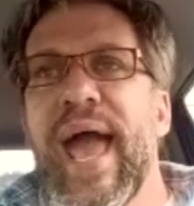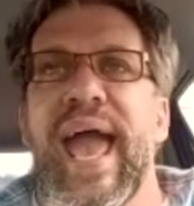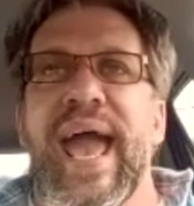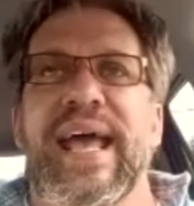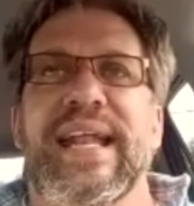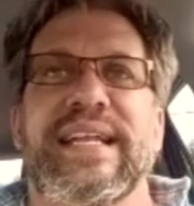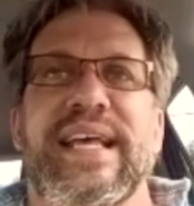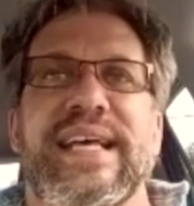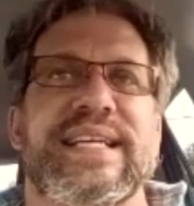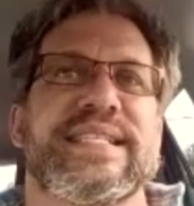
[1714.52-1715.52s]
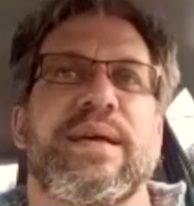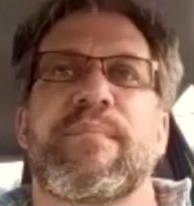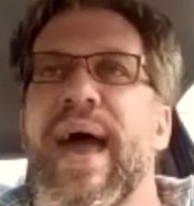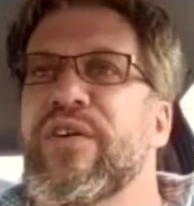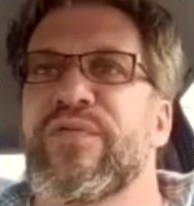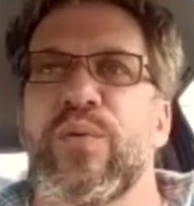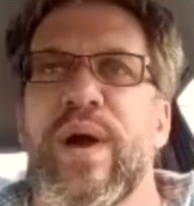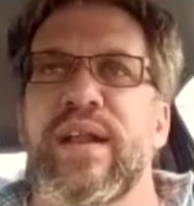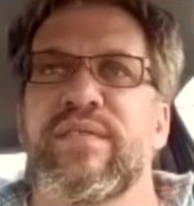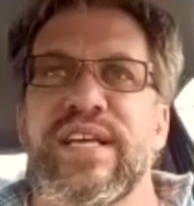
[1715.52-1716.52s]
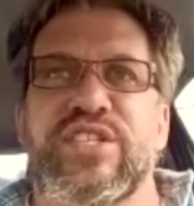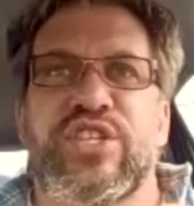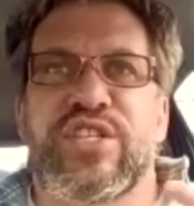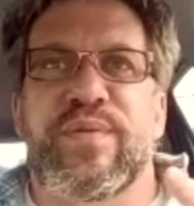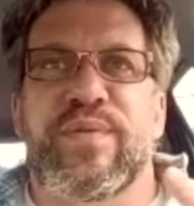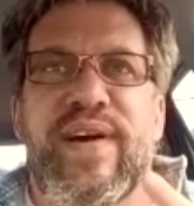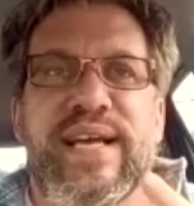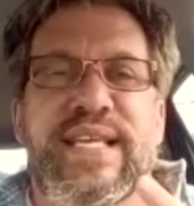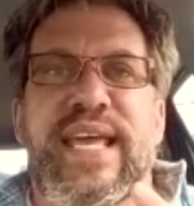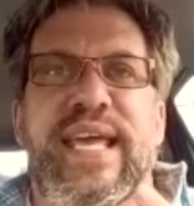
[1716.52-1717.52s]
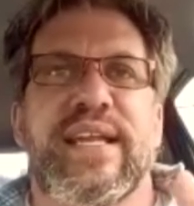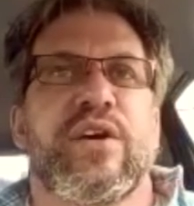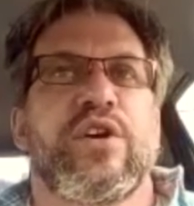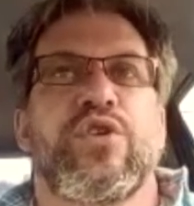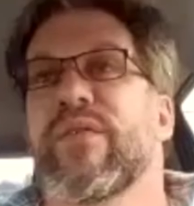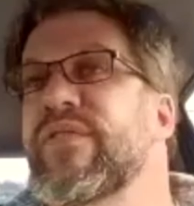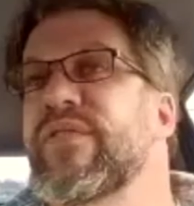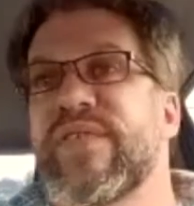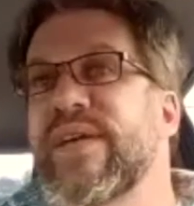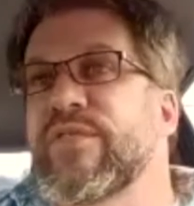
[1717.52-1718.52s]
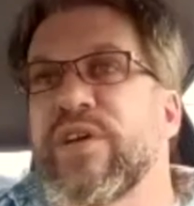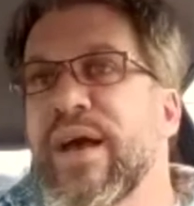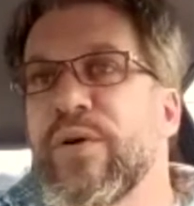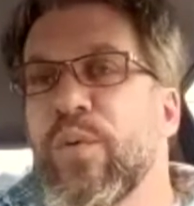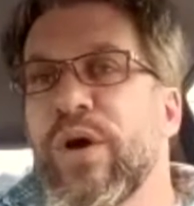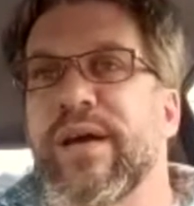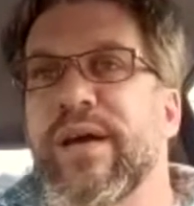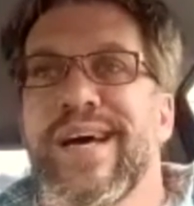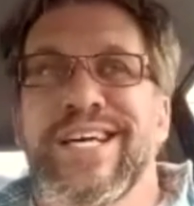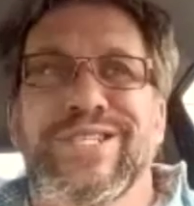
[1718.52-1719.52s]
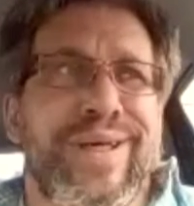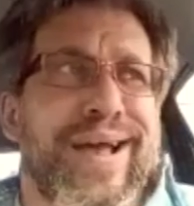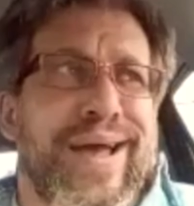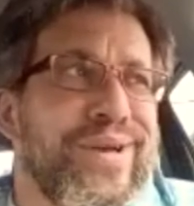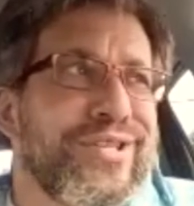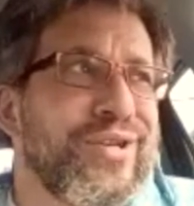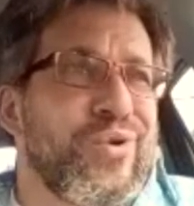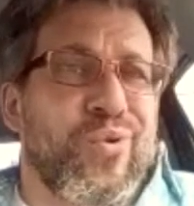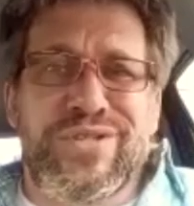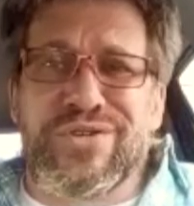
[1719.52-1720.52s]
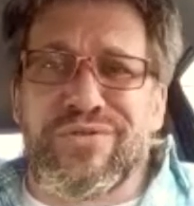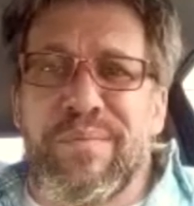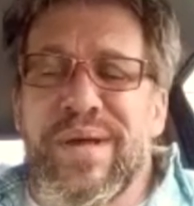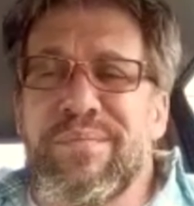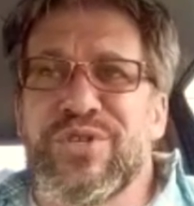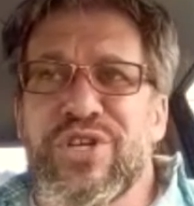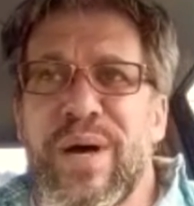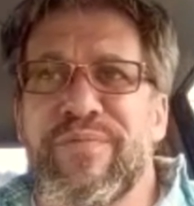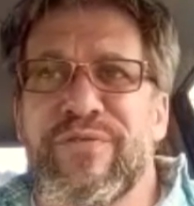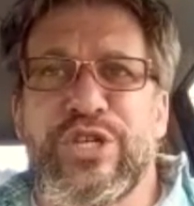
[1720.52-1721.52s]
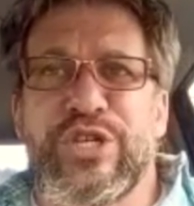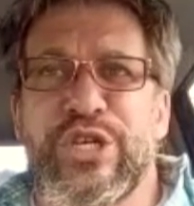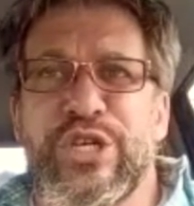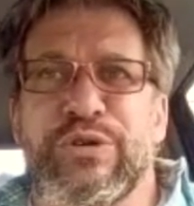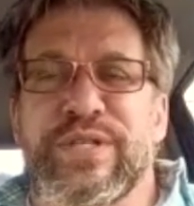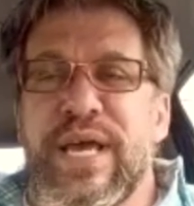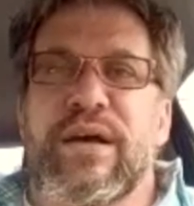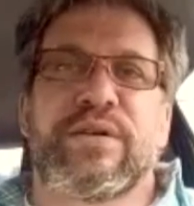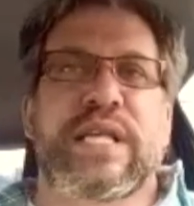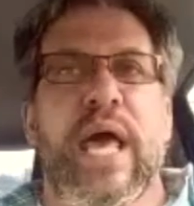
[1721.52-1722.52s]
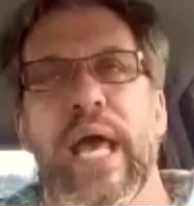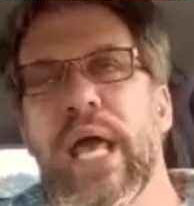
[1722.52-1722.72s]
And it doesn't matter if it's just from the vaccine. You have a fever, you can't go to work. So, like, I went to Nordstrom and shopped for shoes, and I was like